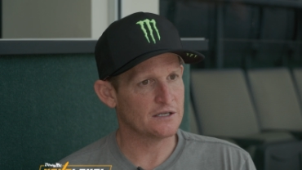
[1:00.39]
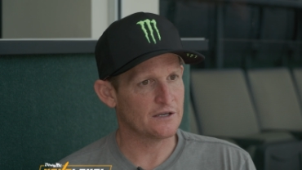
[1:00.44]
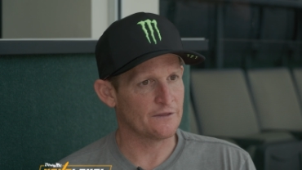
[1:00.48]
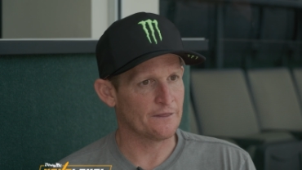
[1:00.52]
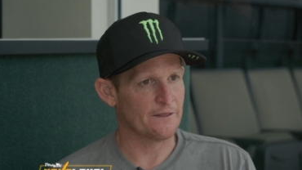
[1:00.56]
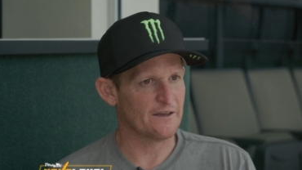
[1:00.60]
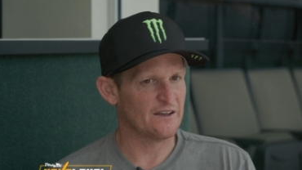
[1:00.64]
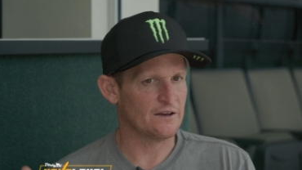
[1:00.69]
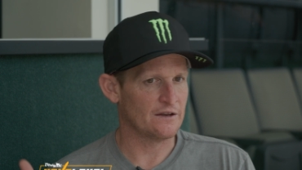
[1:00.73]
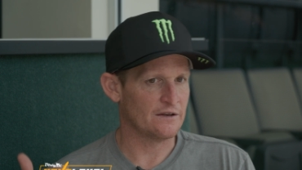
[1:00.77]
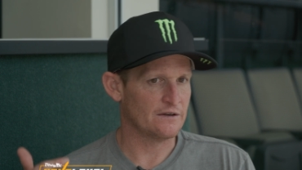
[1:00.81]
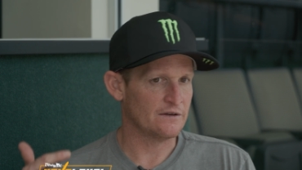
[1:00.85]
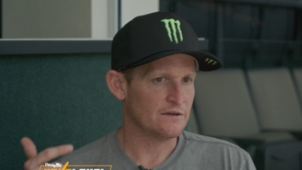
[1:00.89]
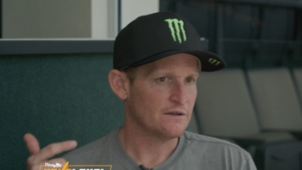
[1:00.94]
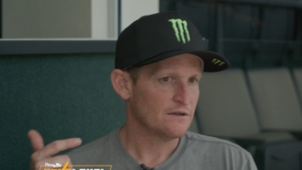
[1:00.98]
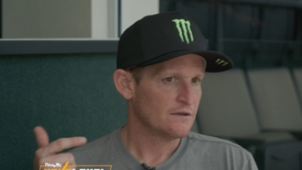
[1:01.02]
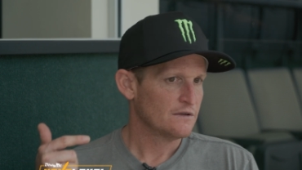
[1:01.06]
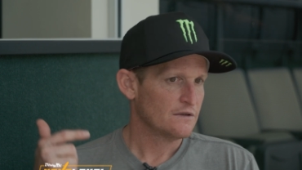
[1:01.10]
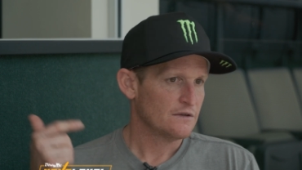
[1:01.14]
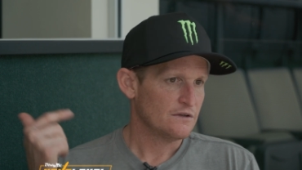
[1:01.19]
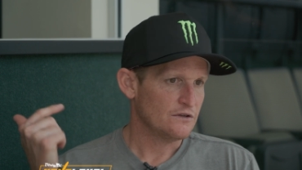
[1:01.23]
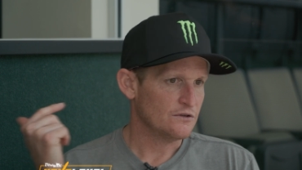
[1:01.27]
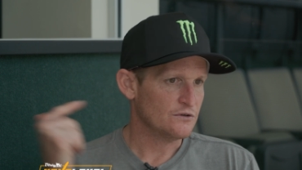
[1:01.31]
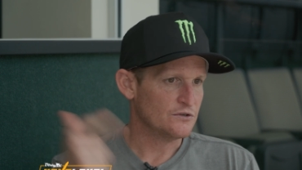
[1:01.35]
and then
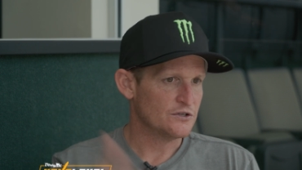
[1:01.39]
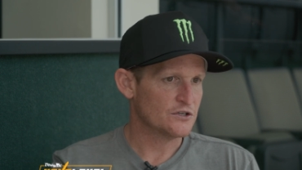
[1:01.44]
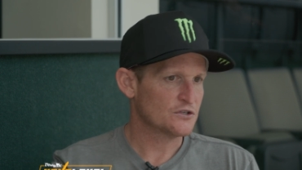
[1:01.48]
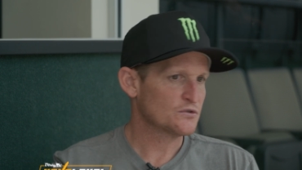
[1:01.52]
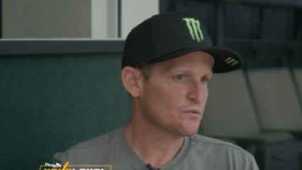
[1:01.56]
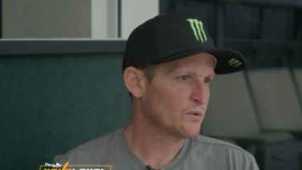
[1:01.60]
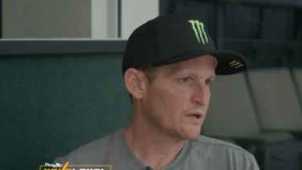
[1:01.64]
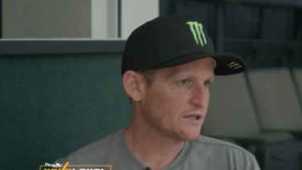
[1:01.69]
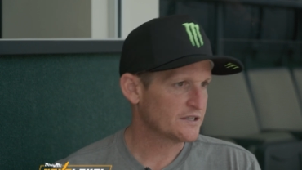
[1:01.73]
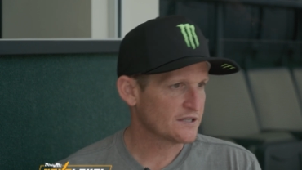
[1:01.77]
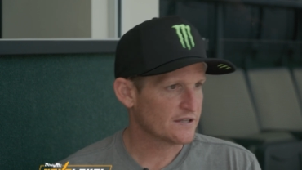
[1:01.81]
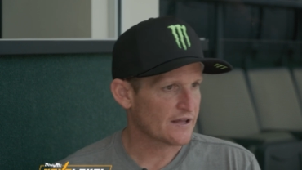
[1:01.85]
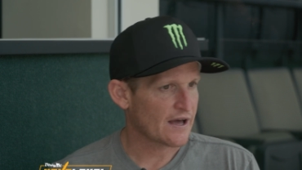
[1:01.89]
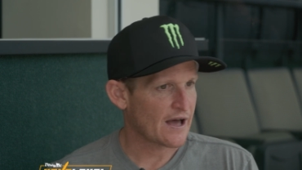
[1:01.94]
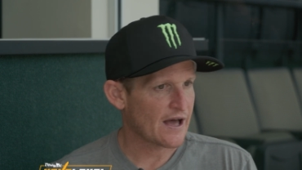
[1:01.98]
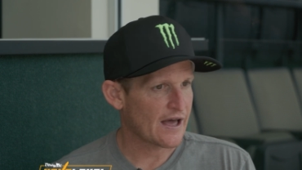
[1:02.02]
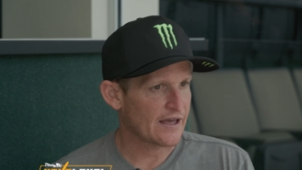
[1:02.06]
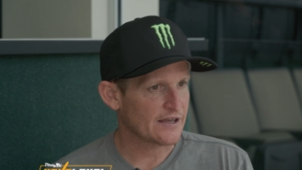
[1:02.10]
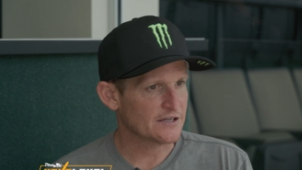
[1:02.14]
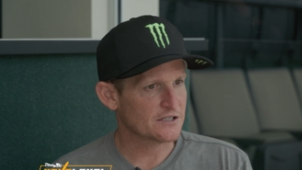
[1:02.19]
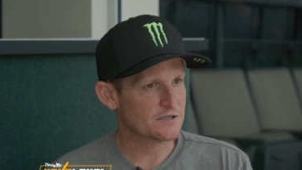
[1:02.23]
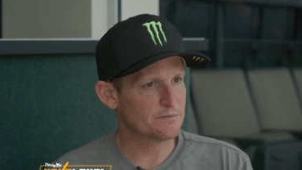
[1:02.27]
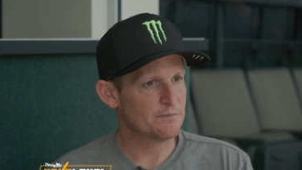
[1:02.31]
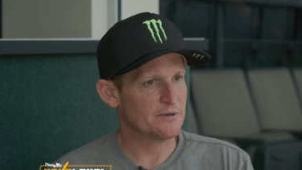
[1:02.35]
you just went to the
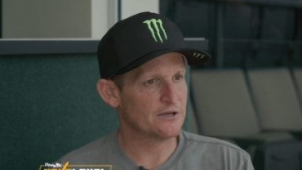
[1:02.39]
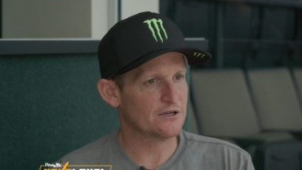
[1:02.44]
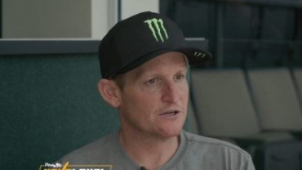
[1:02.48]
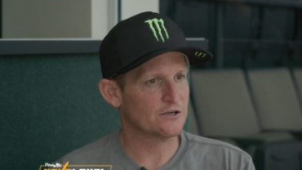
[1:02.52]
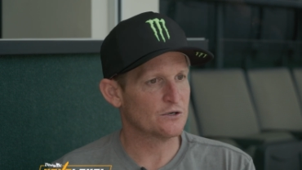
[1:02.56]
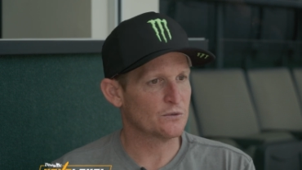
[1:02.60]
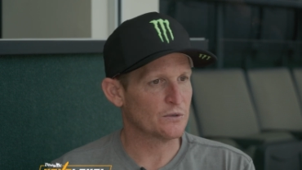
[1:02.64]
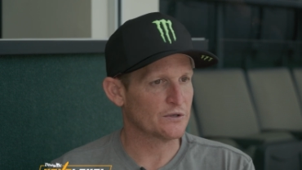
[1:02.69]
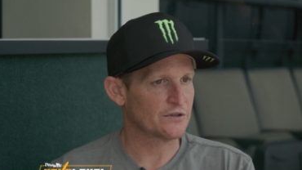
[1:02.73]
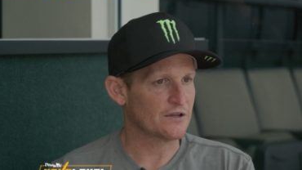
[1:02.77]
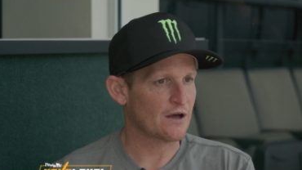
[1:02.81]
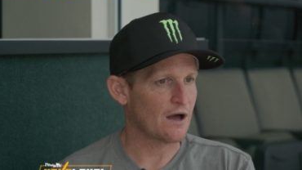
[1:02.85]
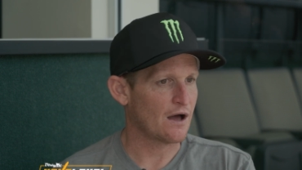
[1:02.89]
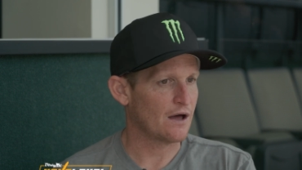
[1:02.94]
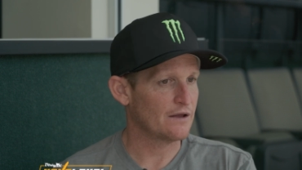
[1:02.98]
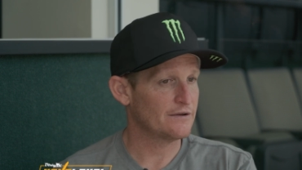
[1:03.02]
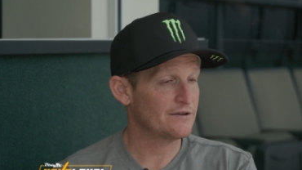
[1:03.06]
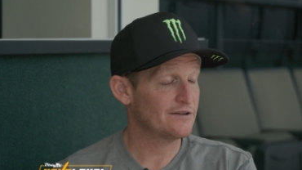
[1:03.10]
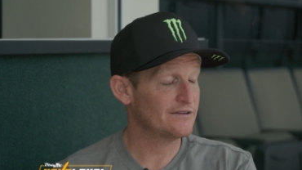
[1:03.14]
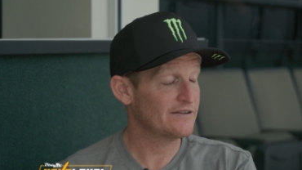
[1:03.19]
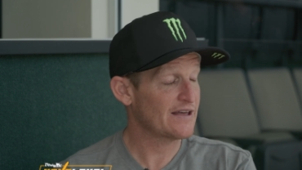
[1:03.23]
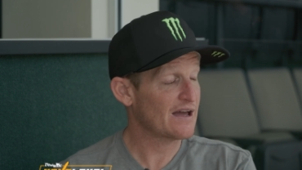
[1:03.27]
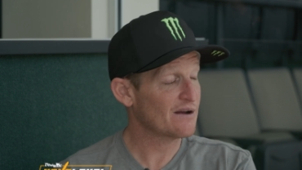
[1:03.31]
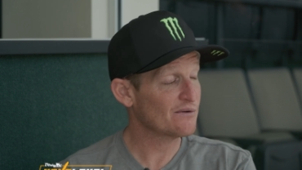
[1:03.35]
highest bidder with
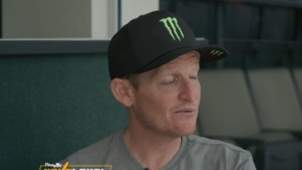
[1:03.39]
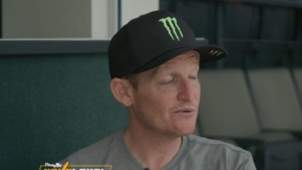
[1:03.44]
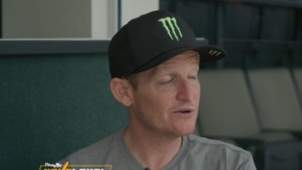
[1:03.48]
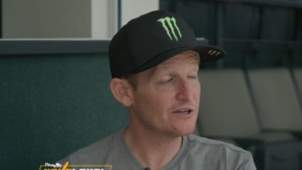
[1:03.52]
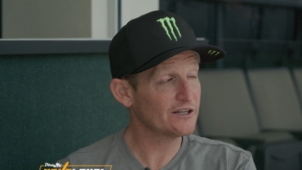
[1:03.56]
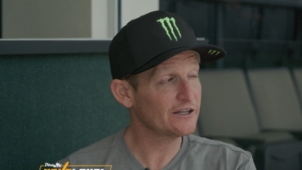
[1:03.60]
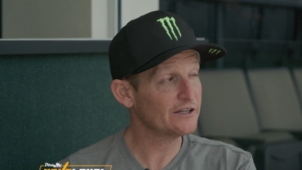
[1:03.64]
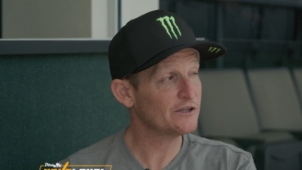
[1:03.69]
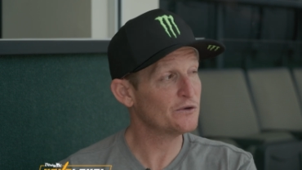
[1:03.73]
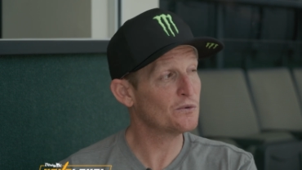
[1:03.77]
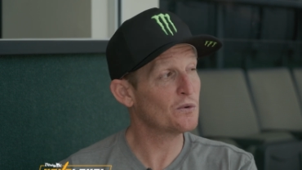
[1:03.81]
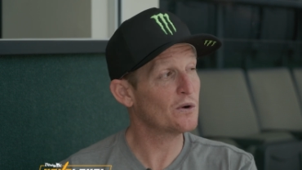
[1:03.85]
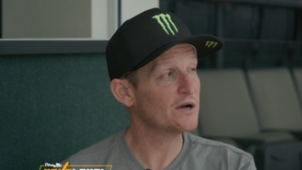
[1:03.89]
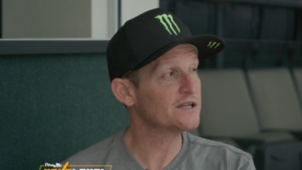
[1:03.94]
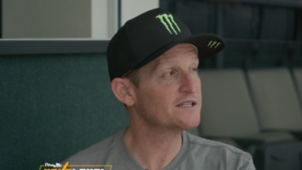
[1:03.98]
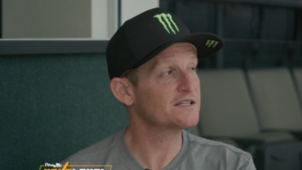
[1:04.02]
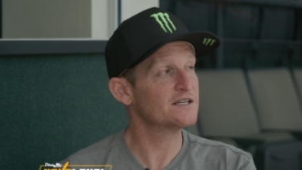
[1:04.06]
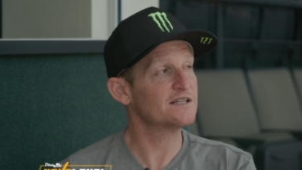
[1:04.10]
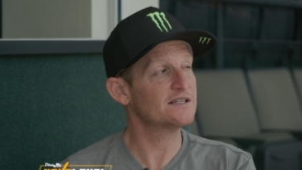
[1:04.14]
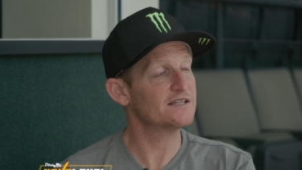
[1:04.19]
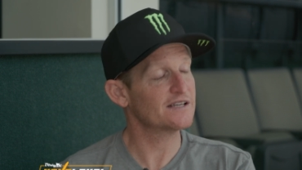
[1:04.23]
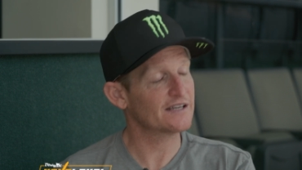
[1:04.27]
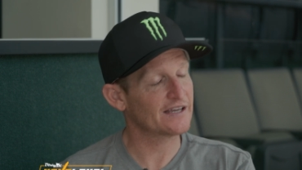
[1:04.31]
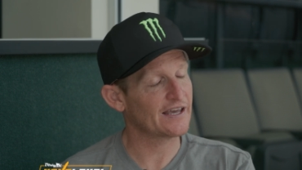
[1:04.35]
Honda, and that really
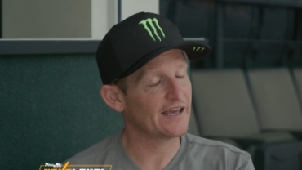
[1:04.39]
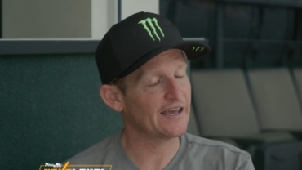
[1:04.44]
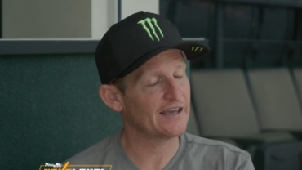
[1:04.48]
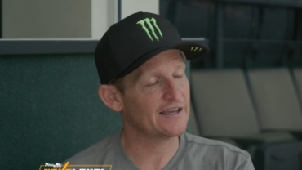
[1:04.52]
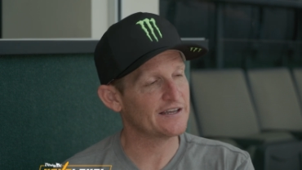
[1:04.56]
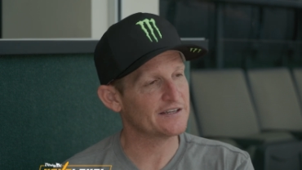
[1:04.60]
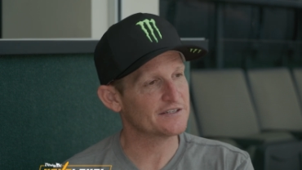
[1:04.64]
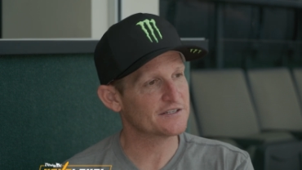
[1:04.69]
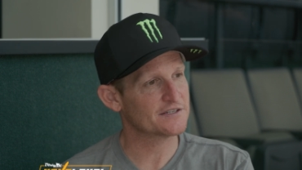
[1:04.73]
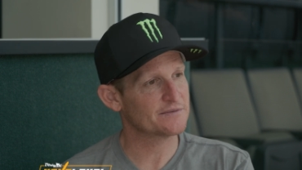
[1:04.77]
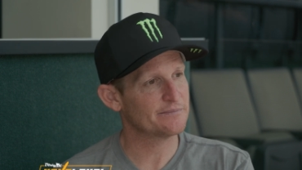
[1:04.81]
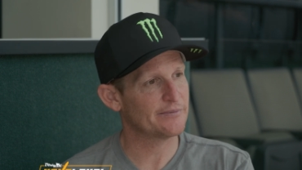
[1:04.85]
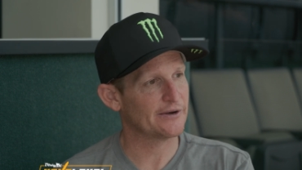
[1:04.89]
wasn't the case.